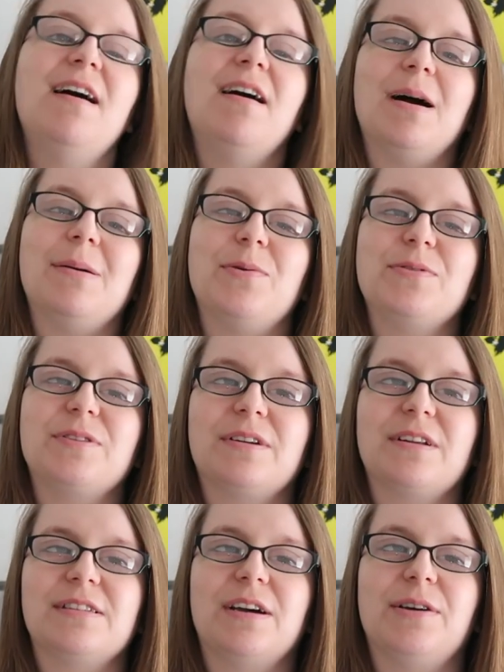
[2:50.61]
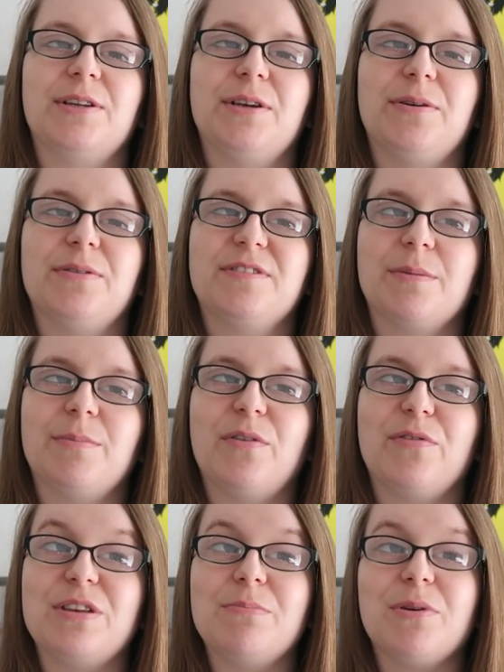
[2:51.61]
I'm also going to tell you some
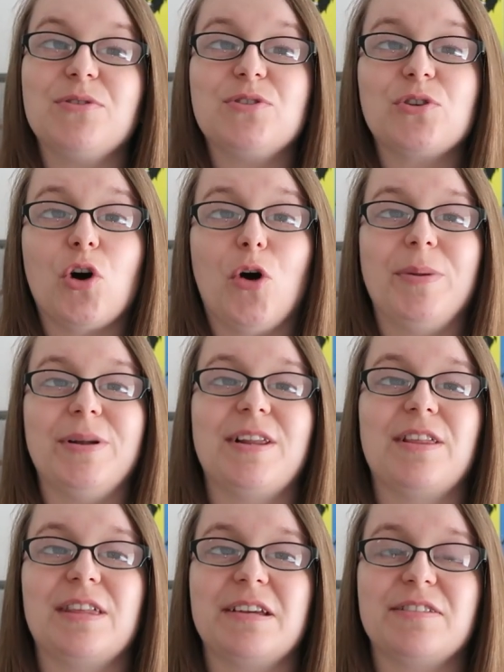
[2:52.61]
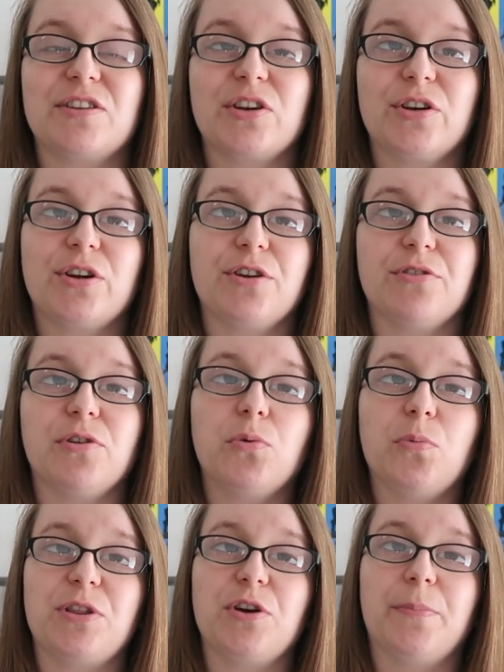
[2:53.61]
of the most common things that can go wrong
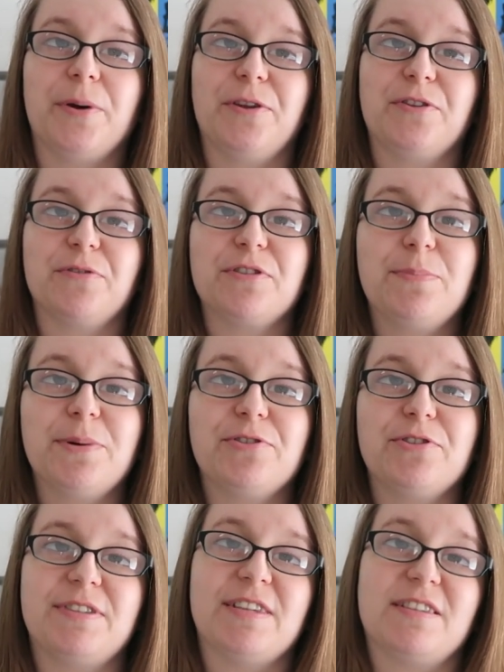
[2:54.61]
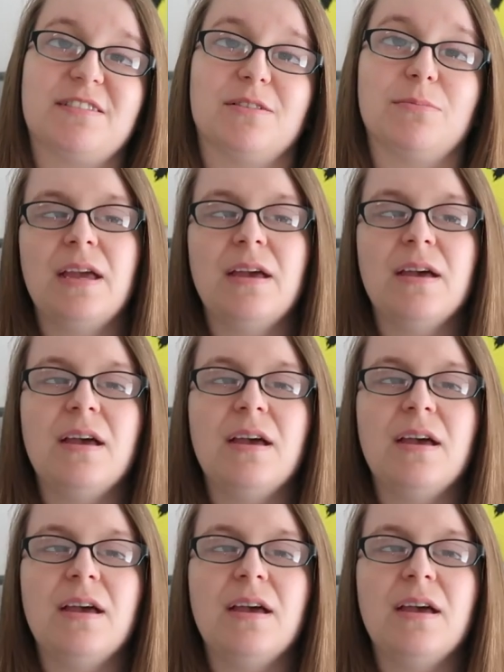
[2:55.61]
with your bird's respiratory systems.